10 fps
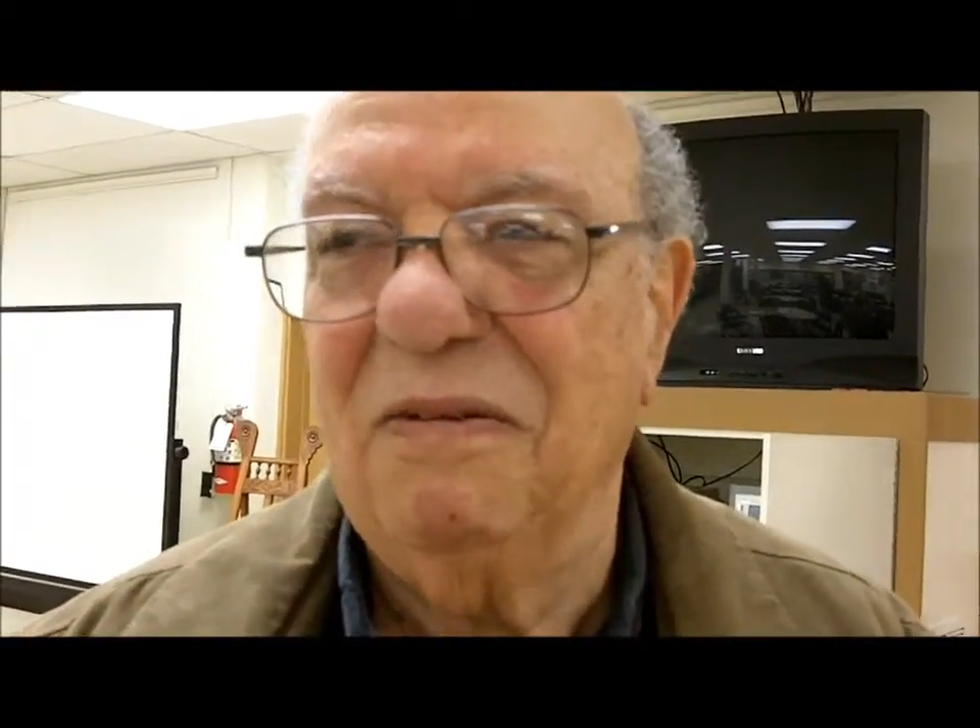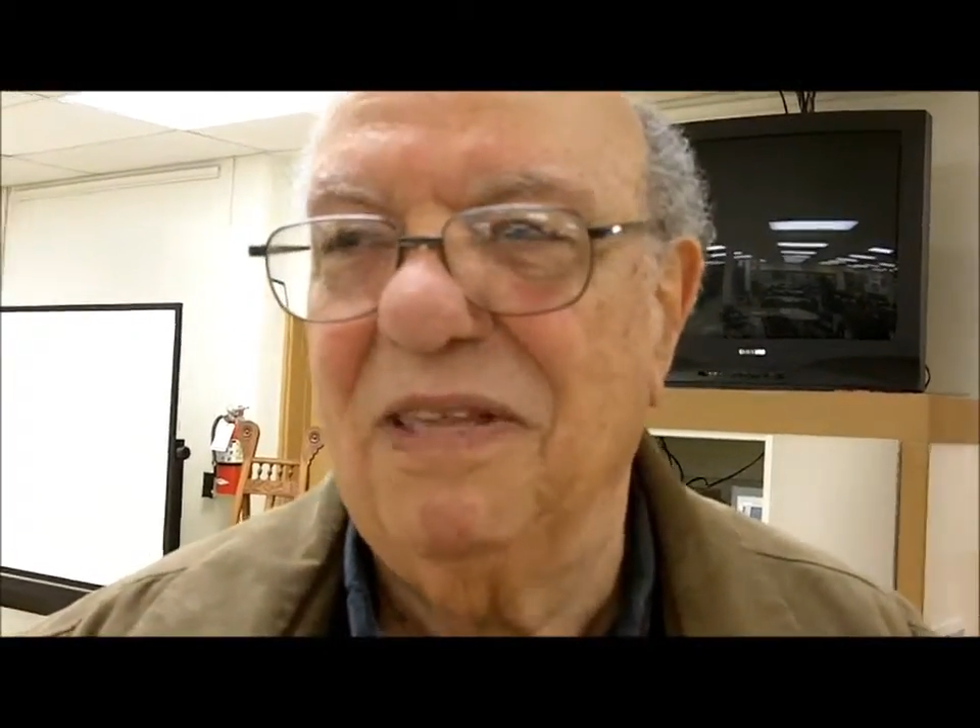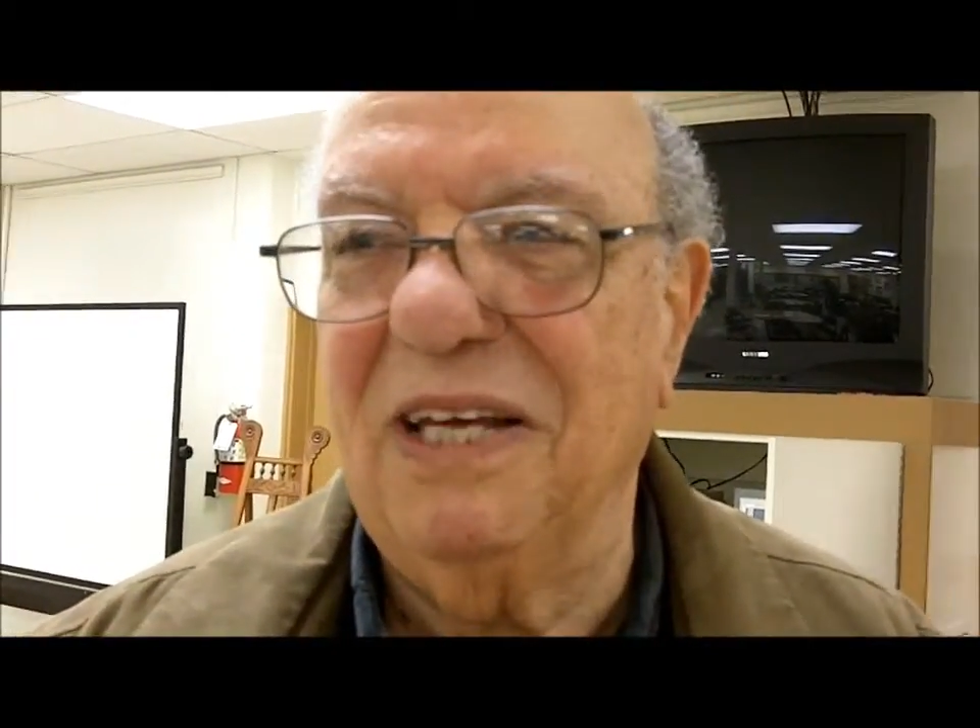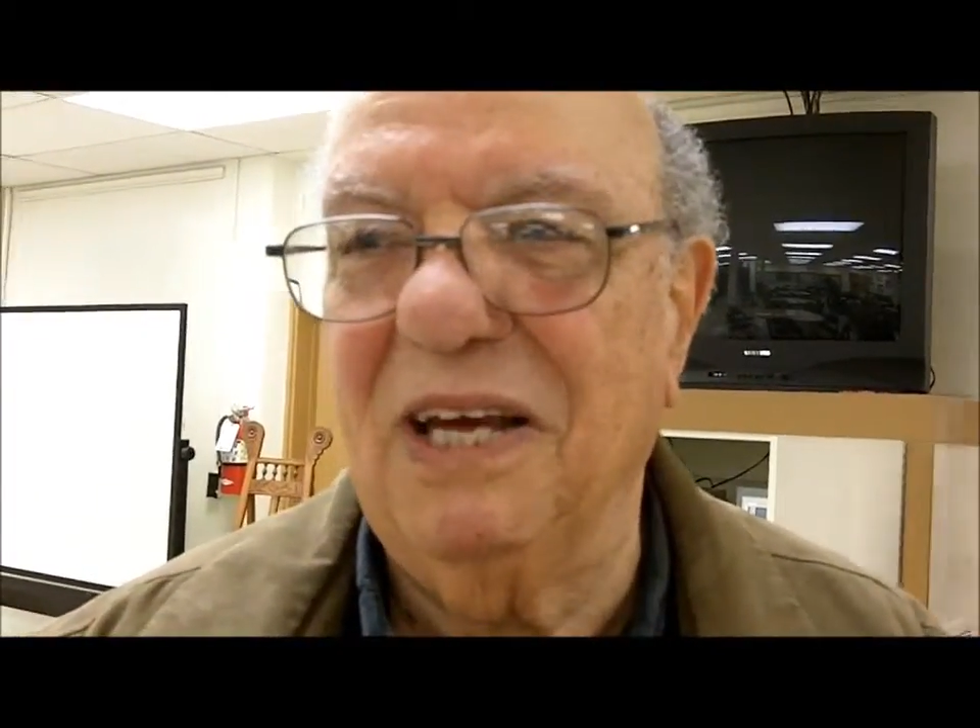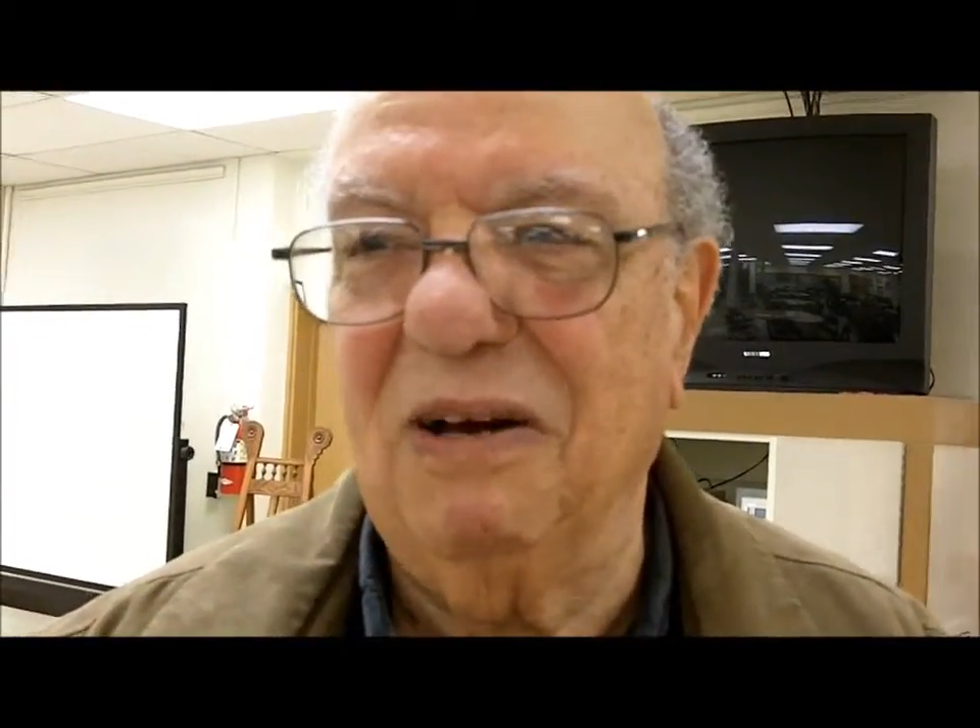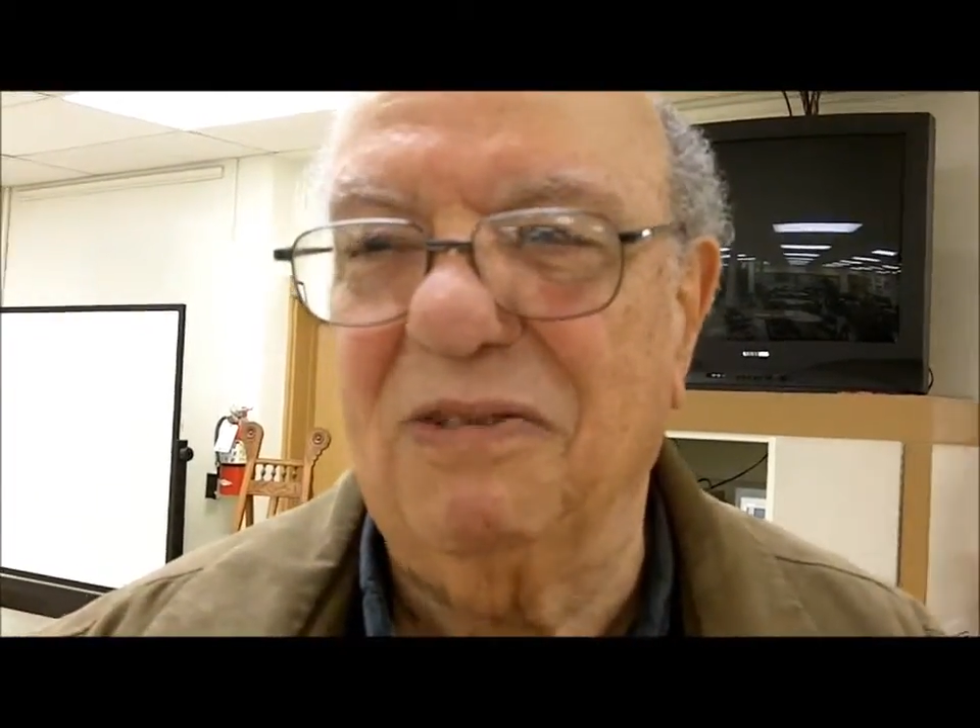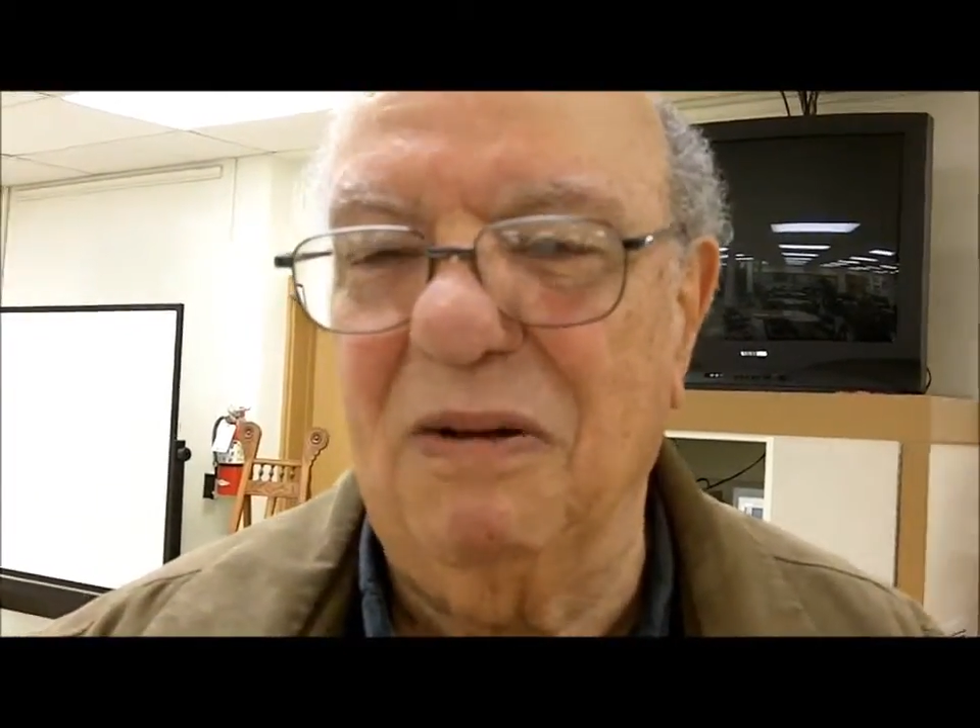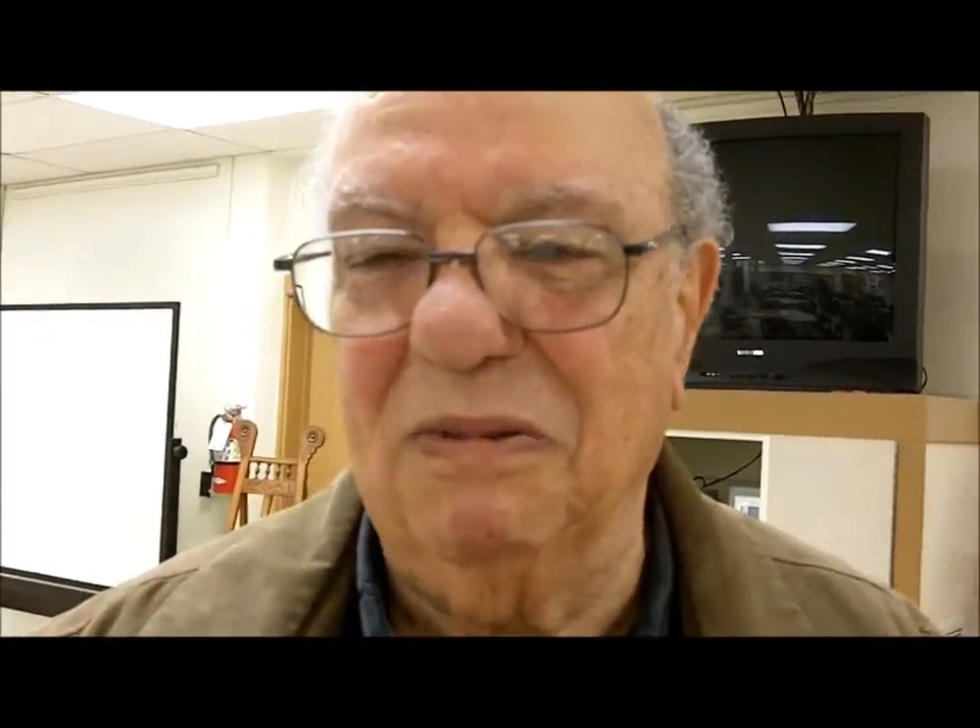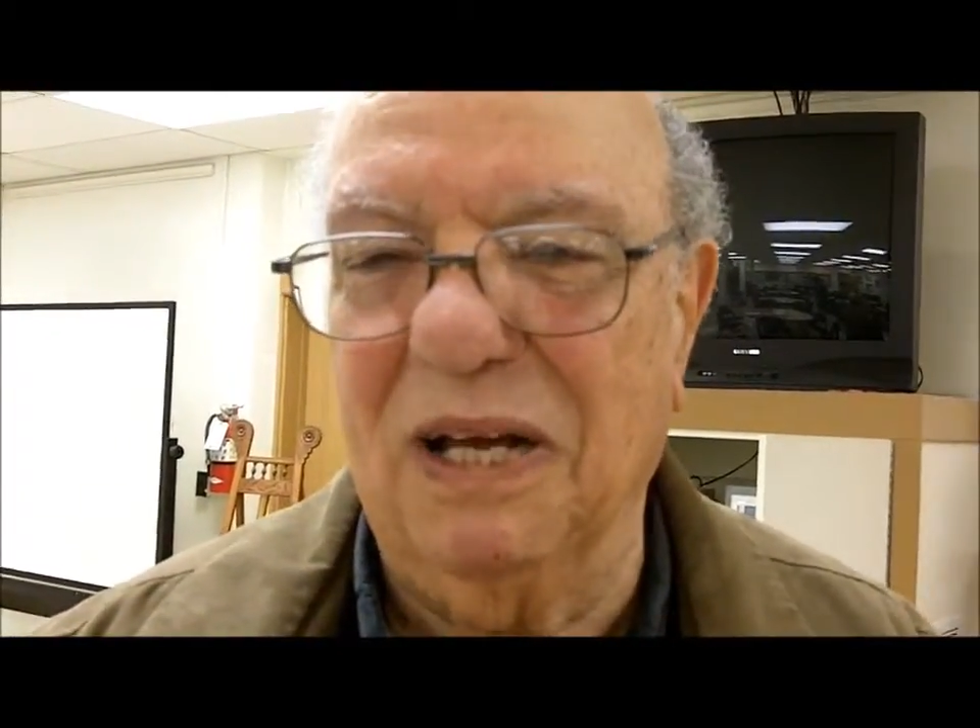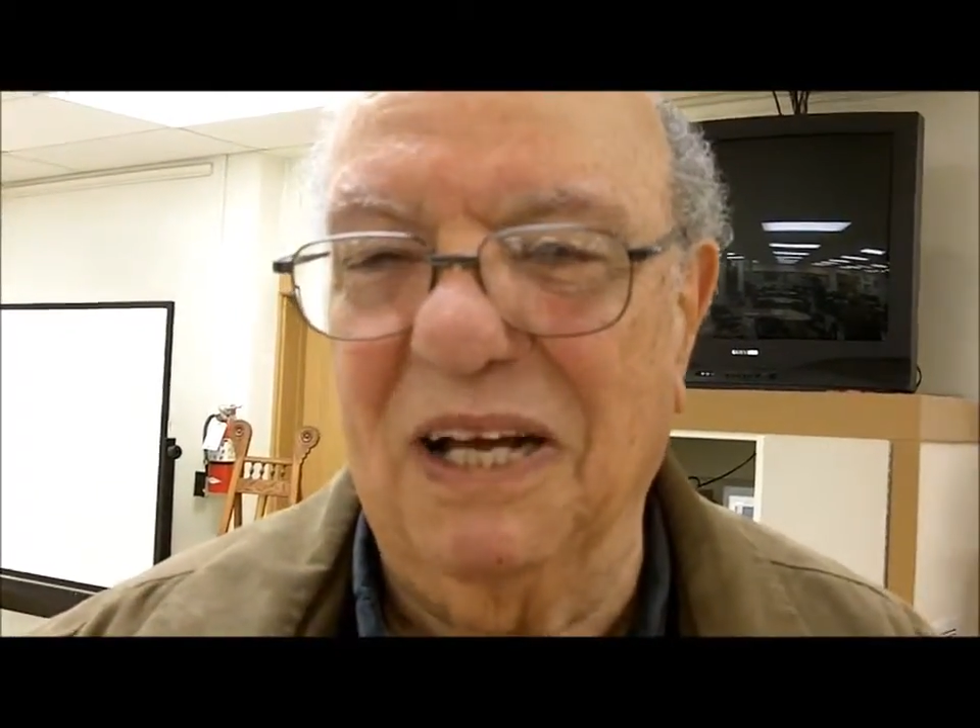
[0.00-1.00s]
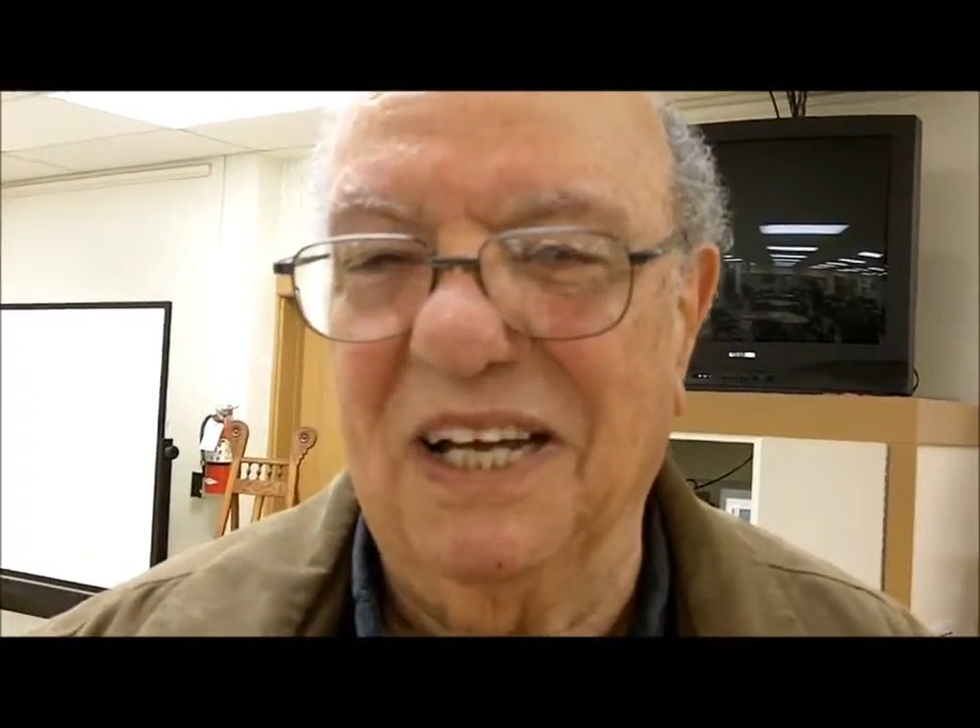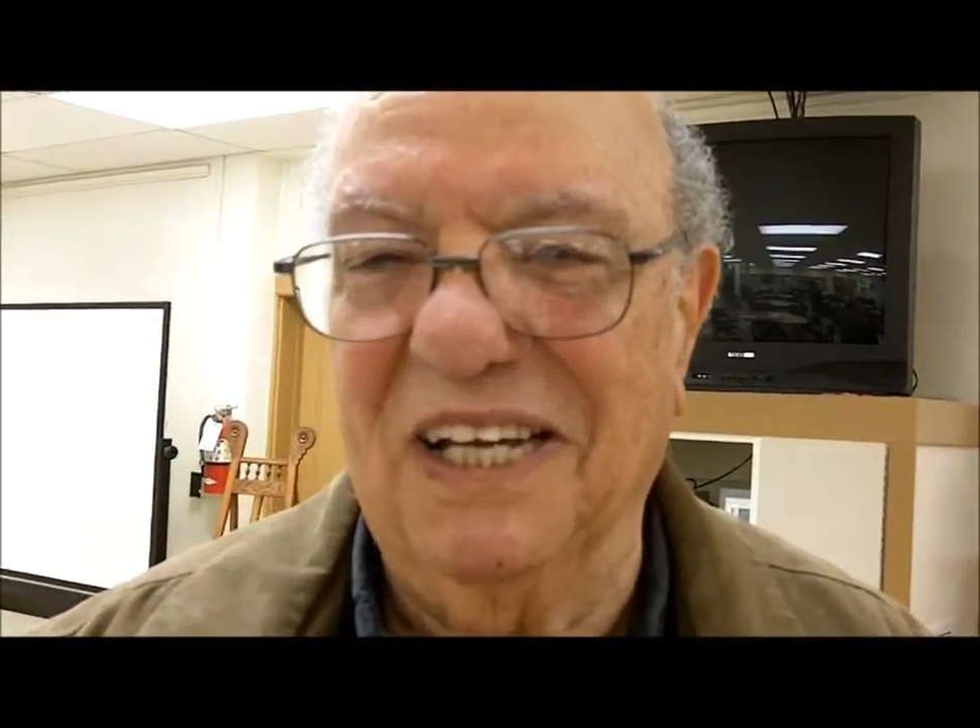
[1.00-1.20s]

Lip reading: thinking of something.